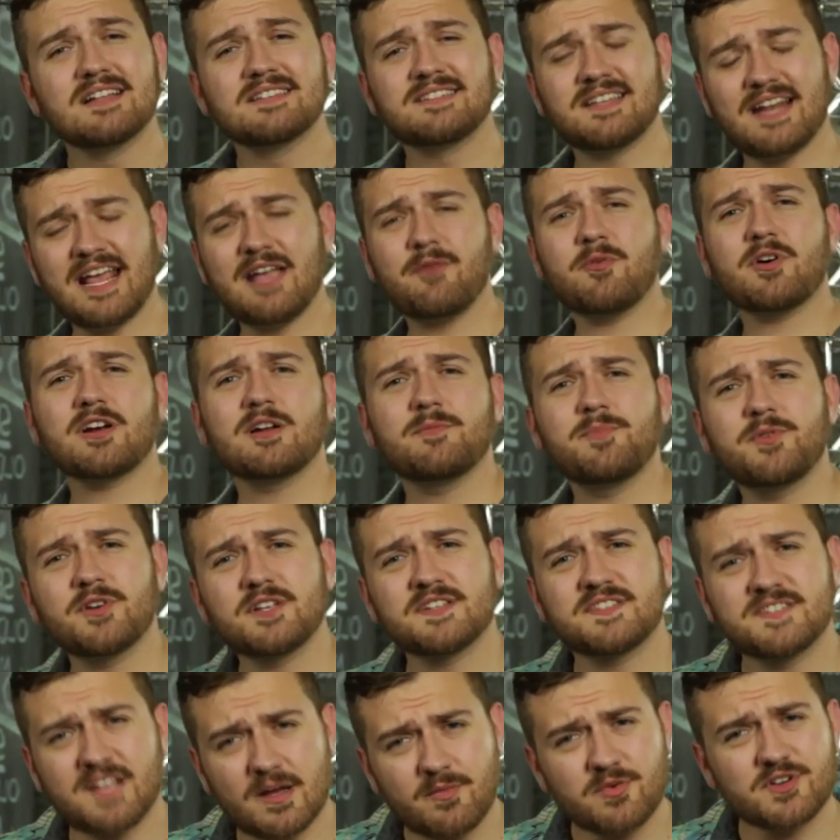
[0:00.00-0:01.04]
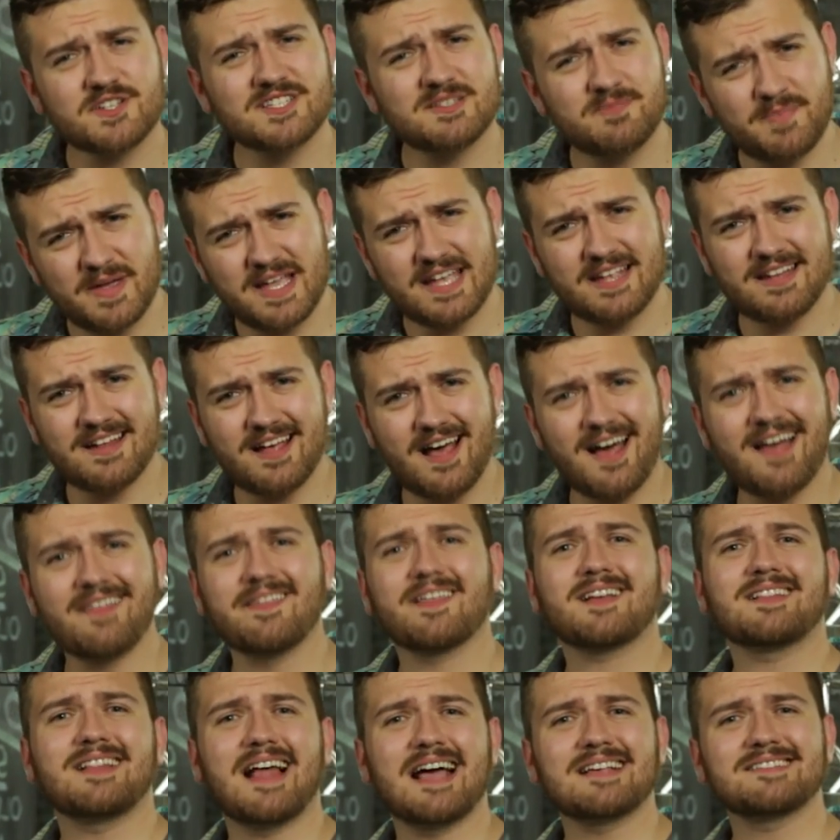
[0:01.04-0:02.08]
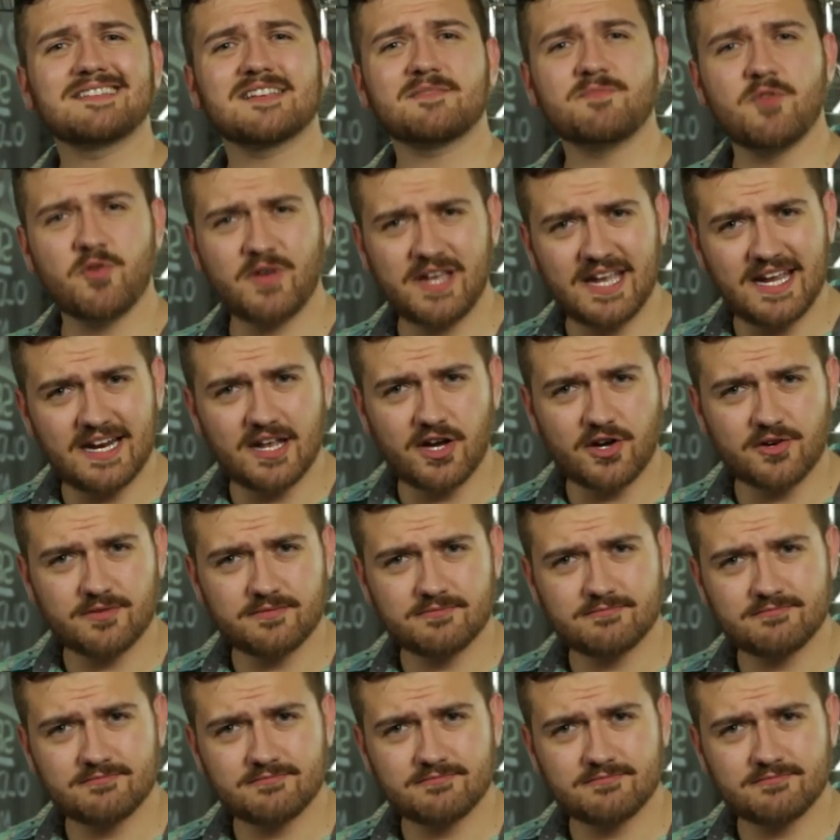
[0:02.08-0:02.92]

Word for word: Today we're gonna put a summer spin on the classic mojito,